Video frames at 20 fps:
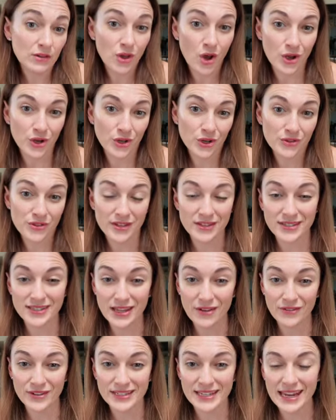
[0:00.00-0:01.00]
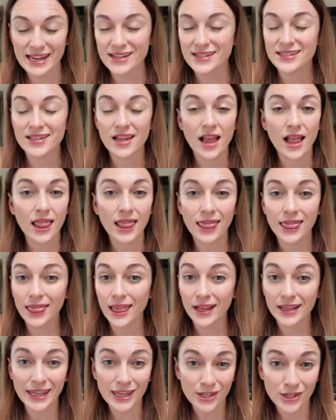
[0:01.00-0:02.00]
longer than 7 days,
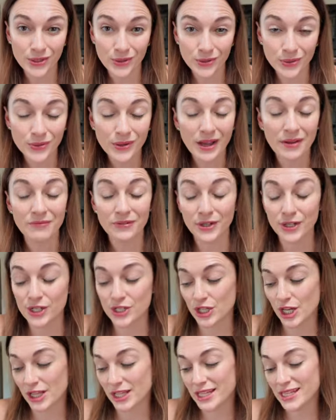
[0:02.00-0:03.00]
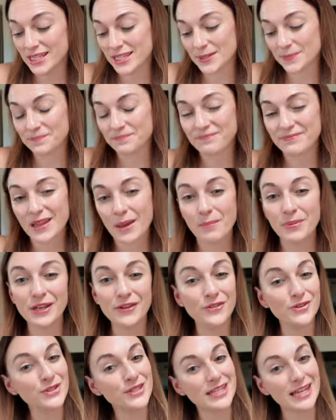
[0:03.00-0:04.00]
lucky you, I'm very jealous. But
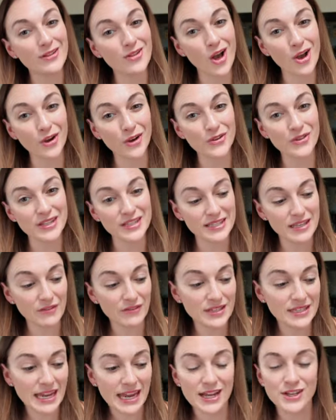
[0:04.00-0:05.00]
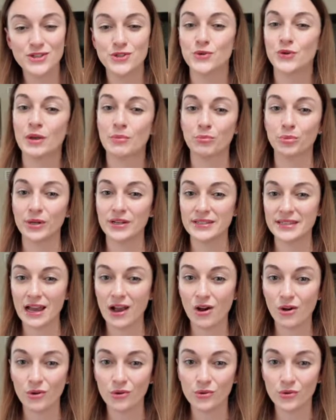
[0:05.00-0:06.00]
if you stay longer than 7 days, you can print
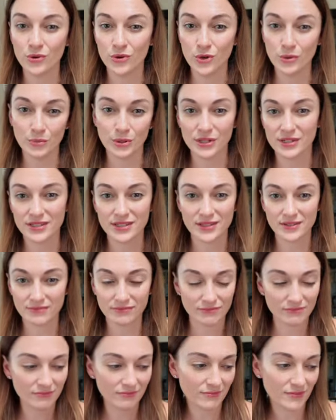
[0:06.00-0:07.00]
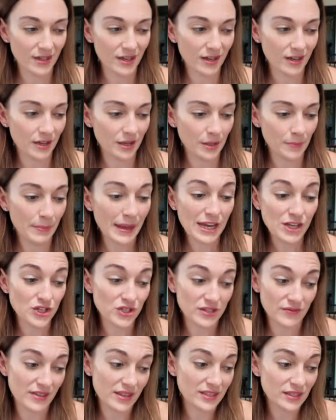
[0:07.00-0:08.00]
out numerous
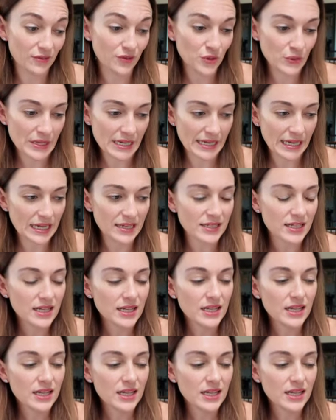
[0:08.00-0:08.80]
pages of this if you need it.